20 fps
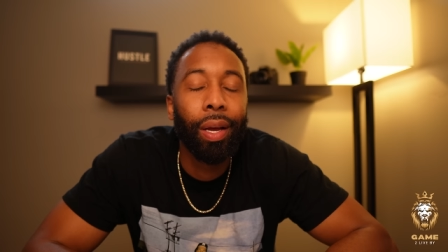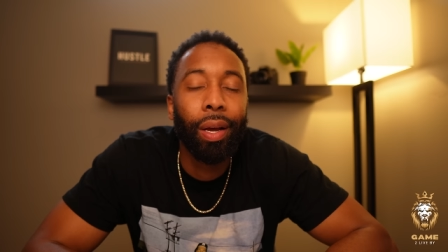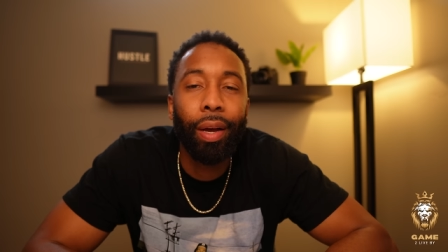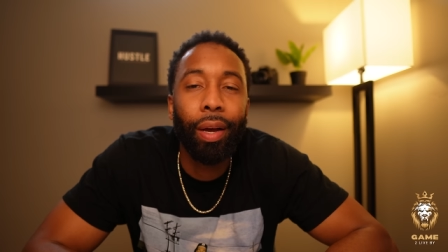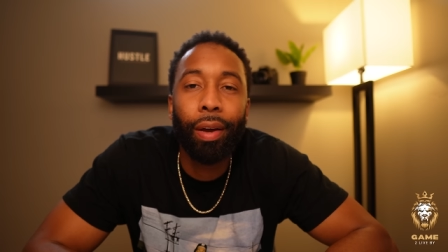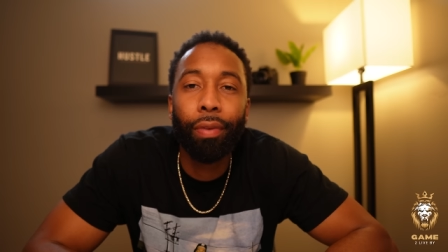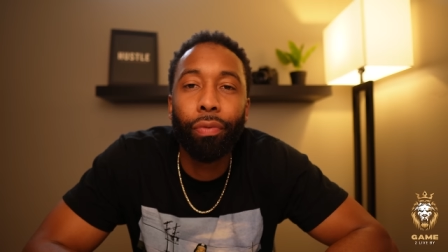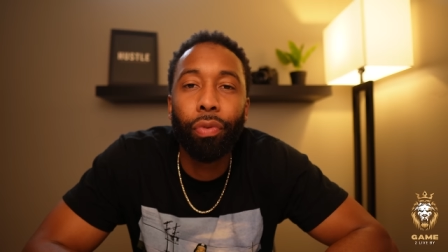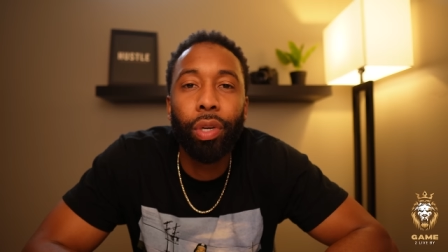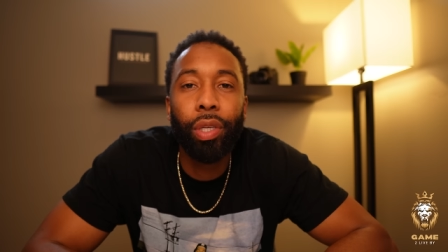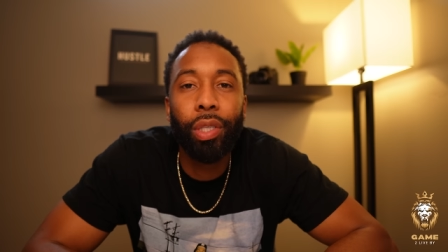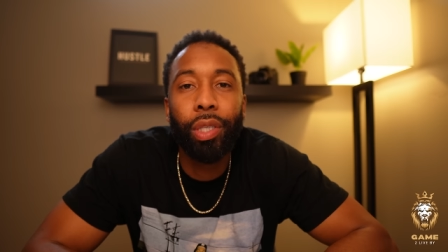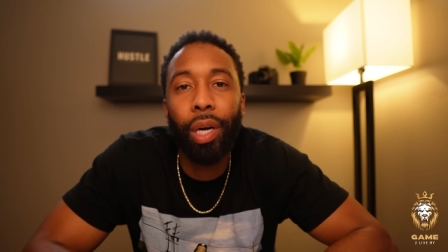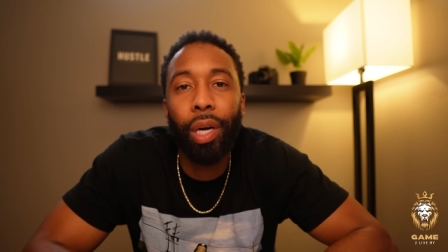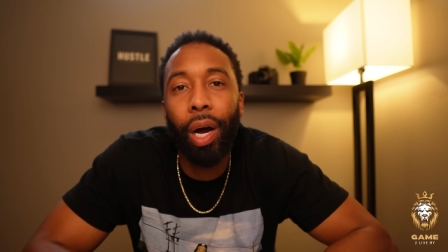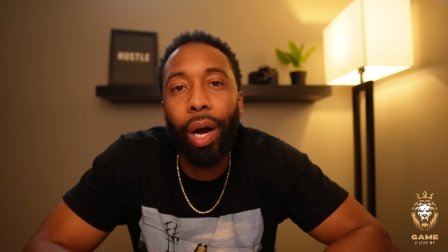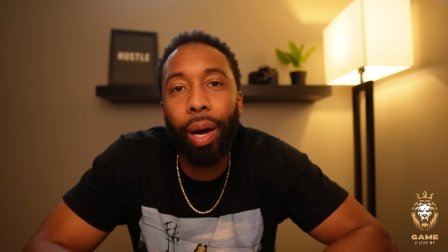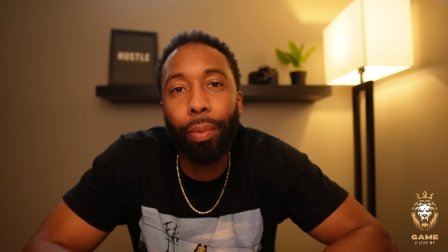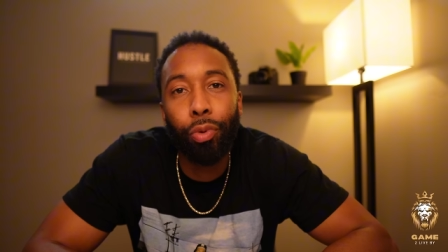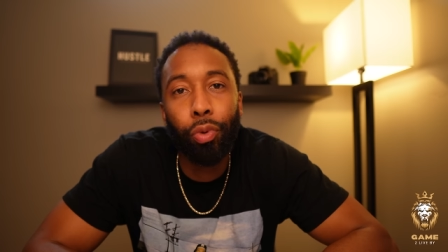every
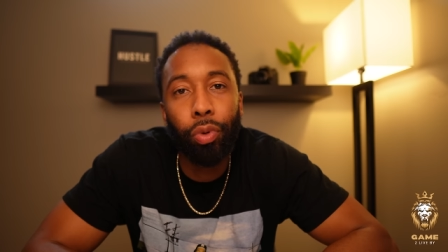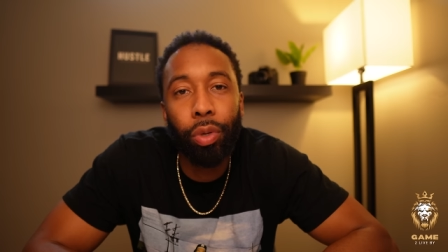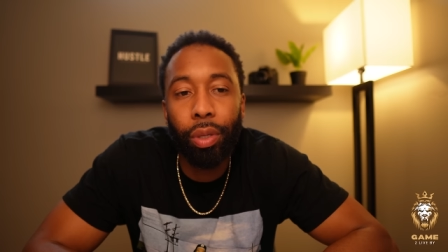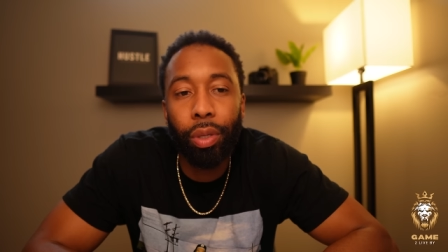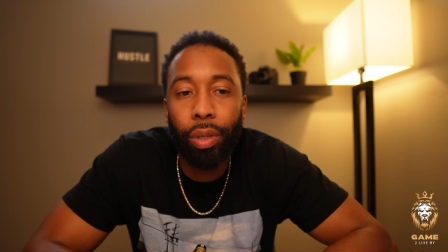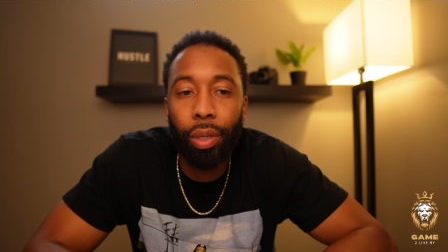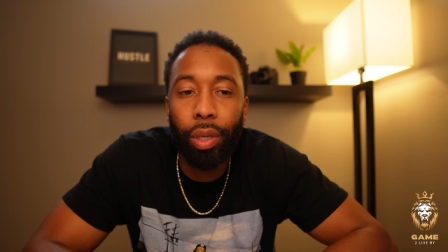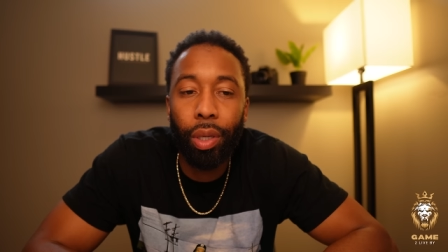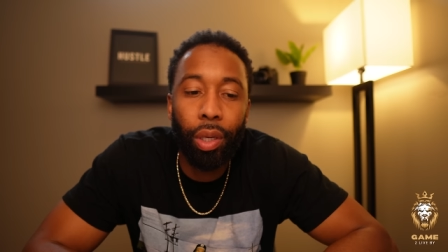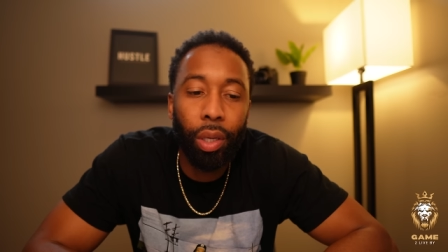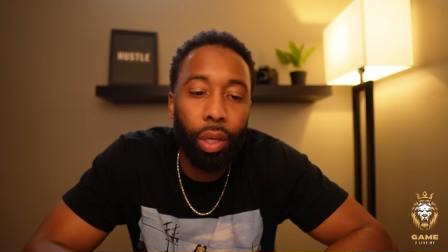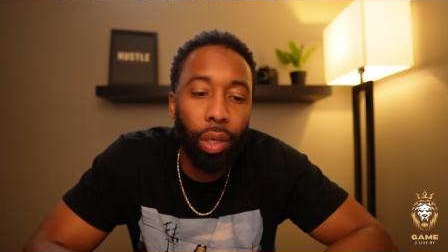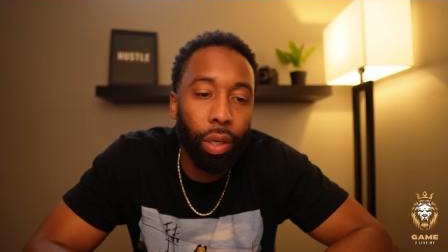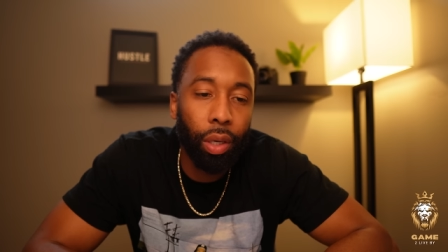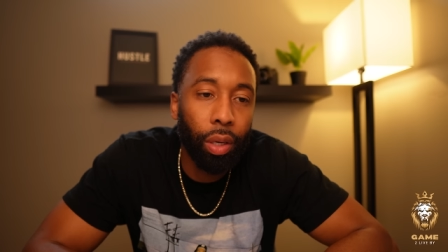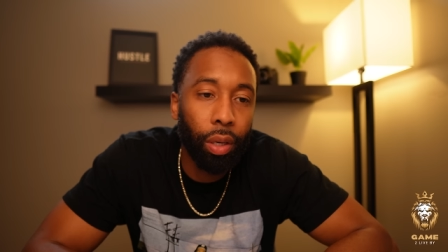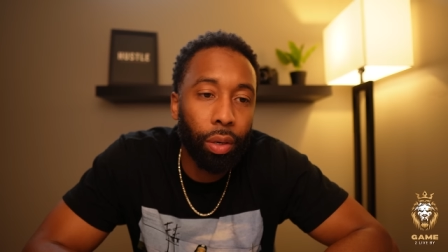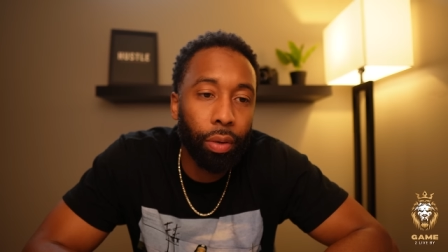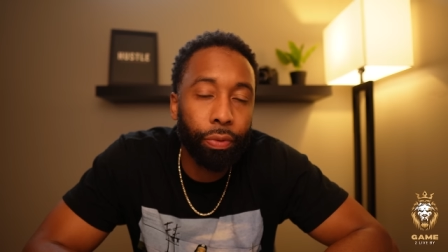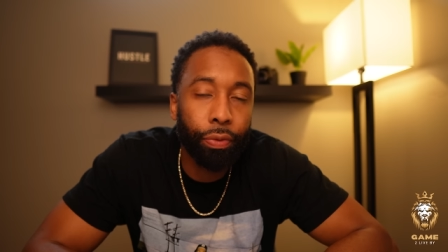job you could think
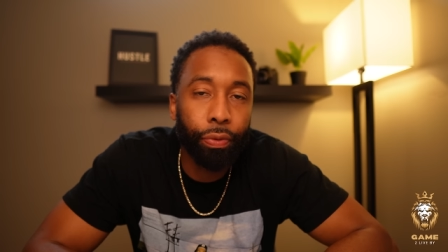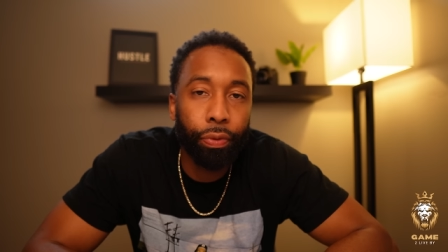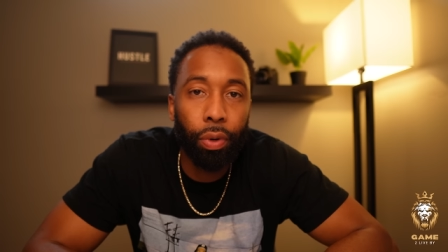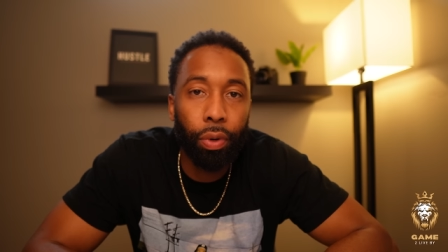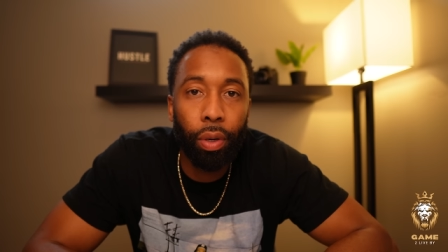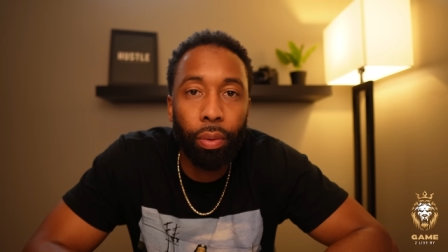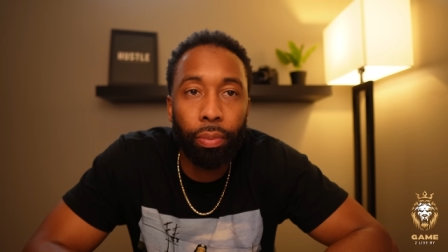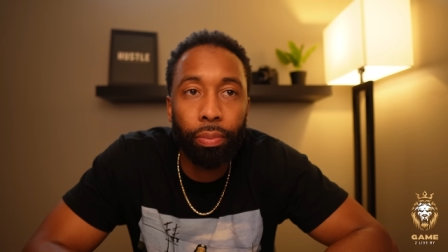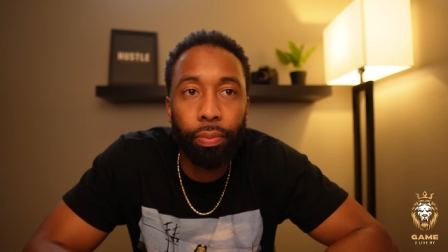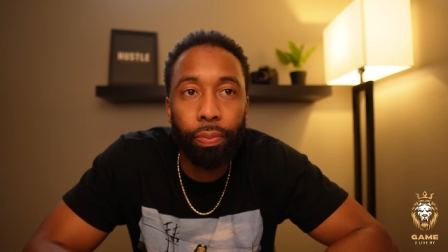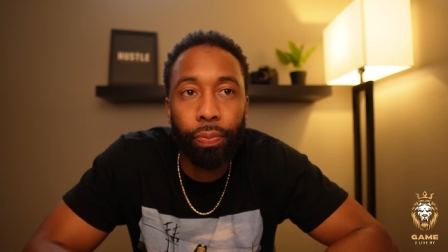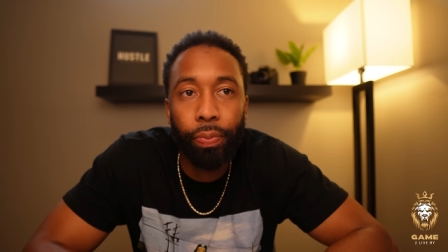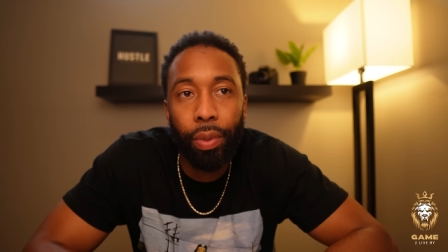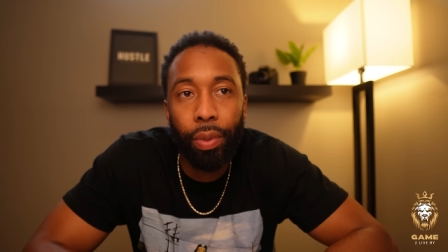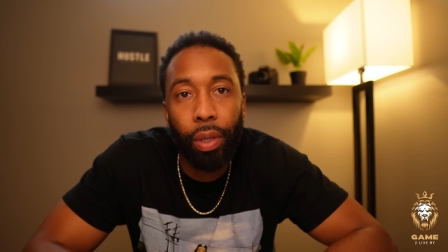of from